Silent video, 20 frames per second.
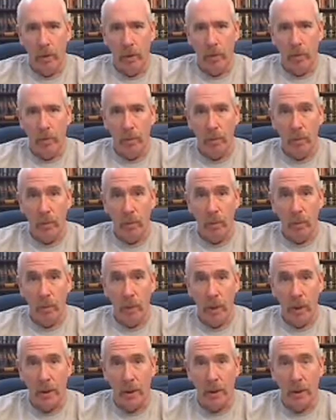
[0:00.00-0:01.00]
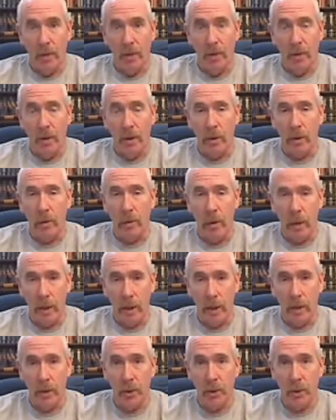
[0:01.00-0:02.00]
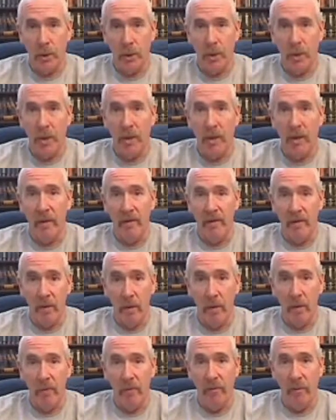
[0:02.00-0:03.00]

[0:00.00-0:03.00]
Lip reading: everyone who's going to watch this video, what I consider to be a very,